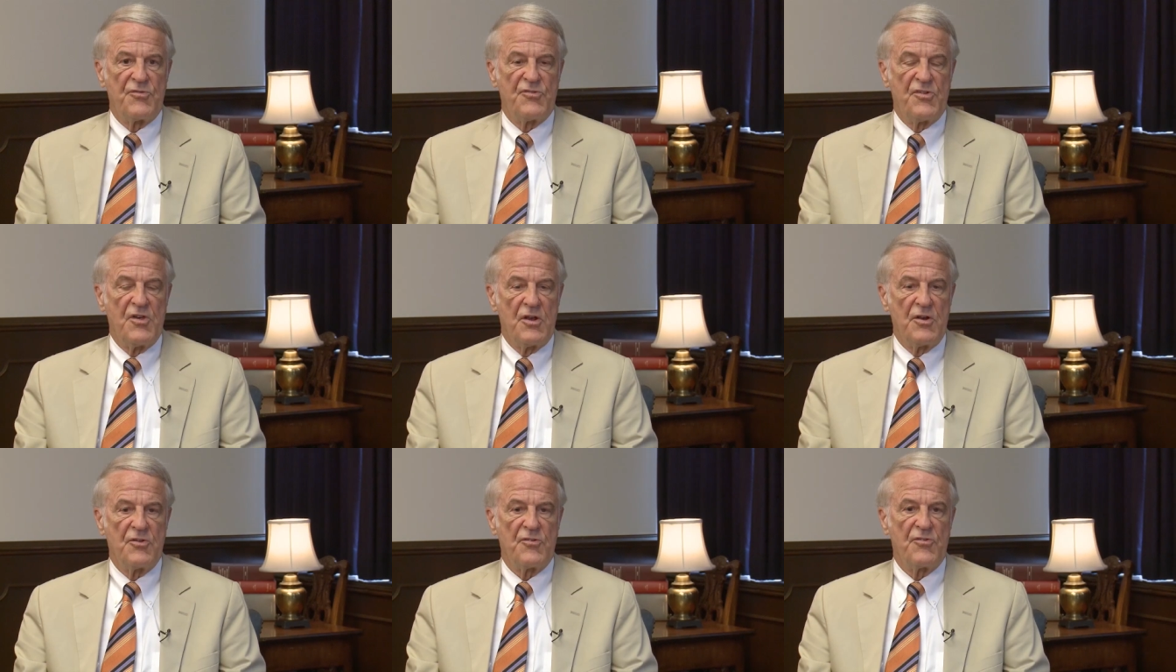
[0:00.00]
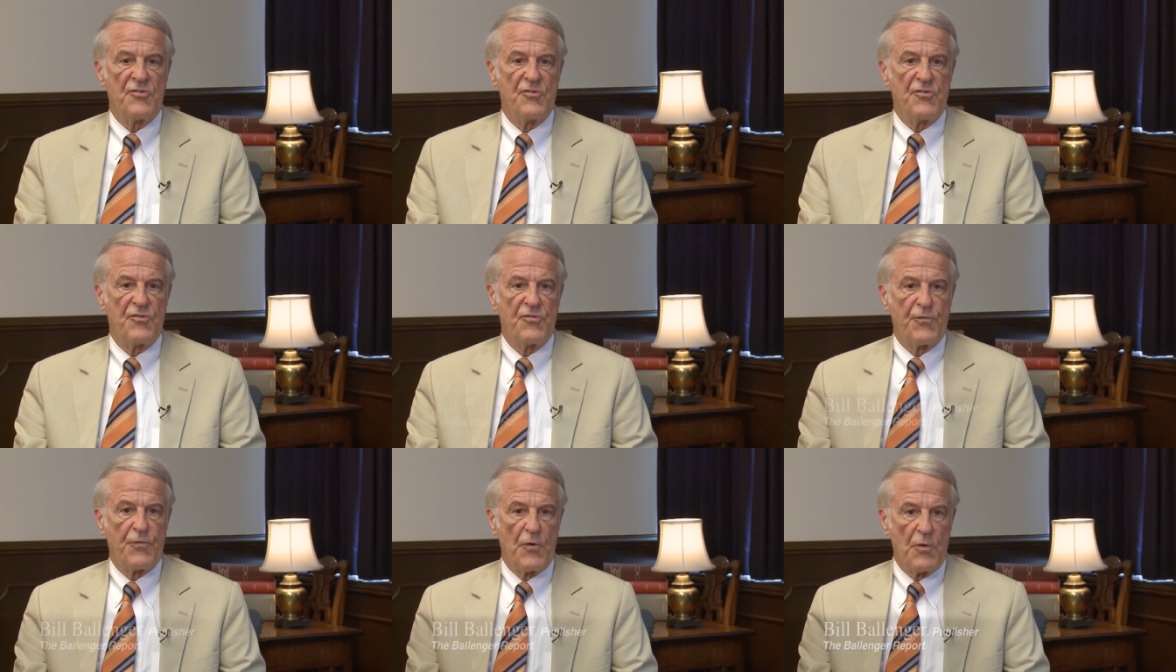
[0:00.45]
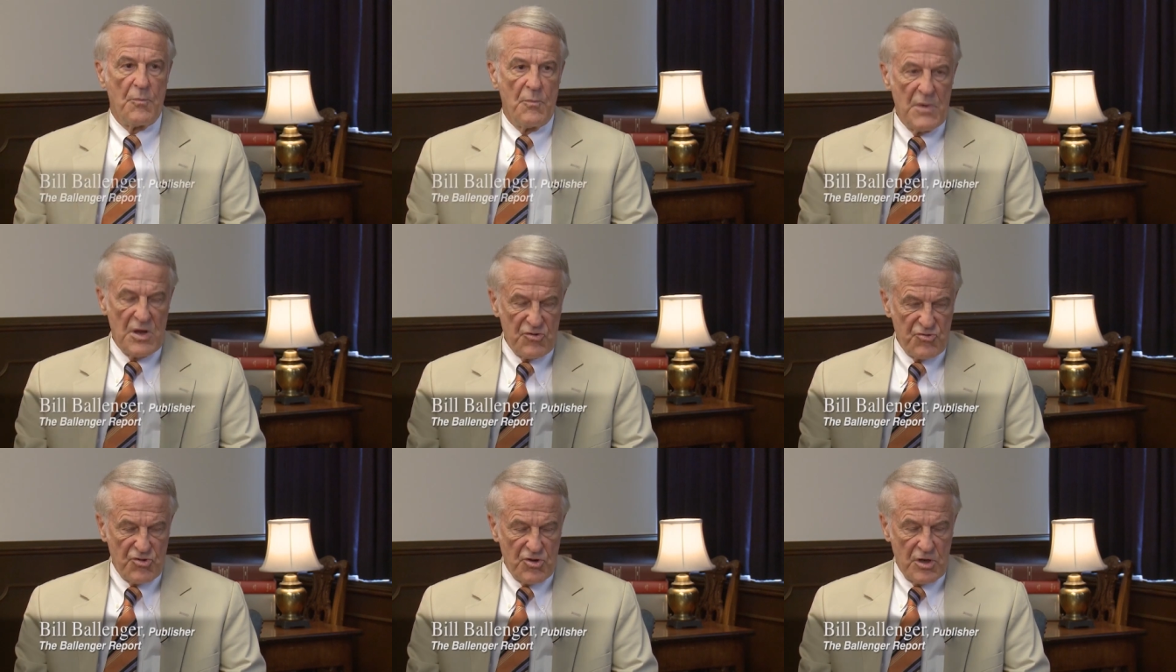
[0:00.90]
Citizens for
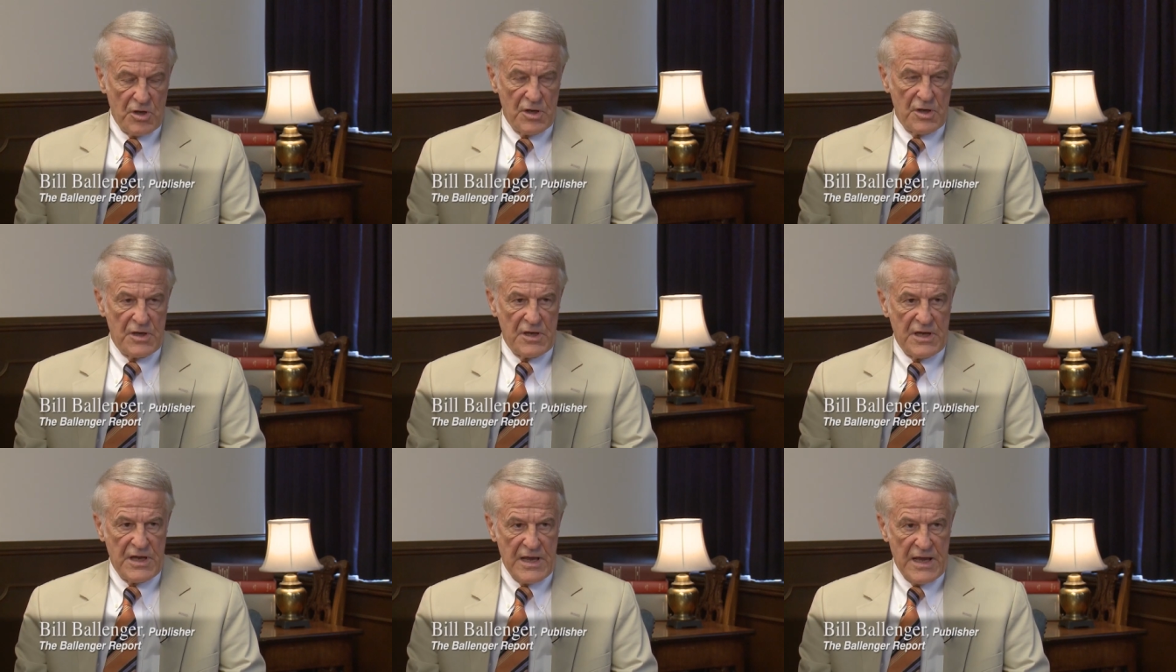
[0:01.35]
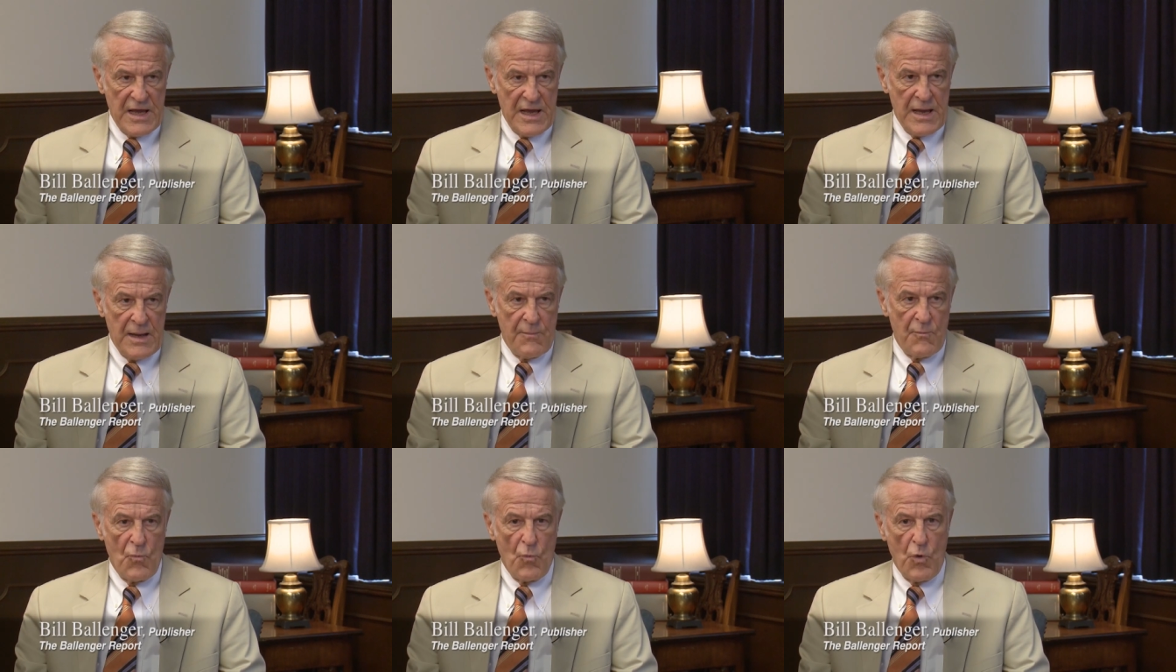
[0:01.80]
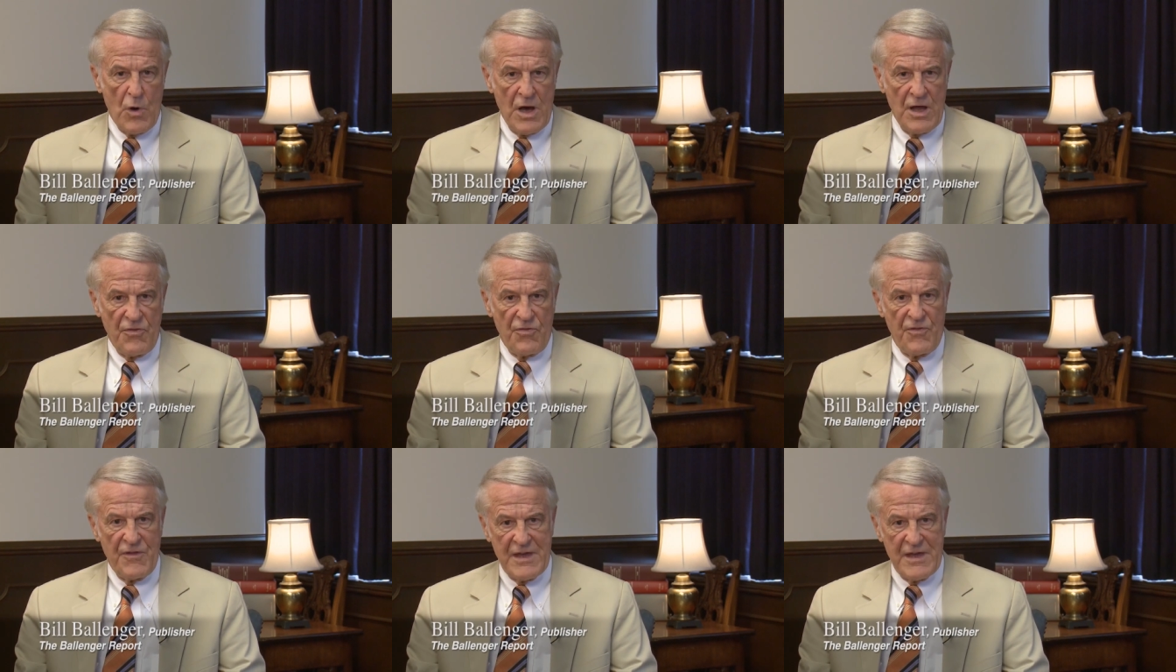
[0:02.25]
Michigan came what?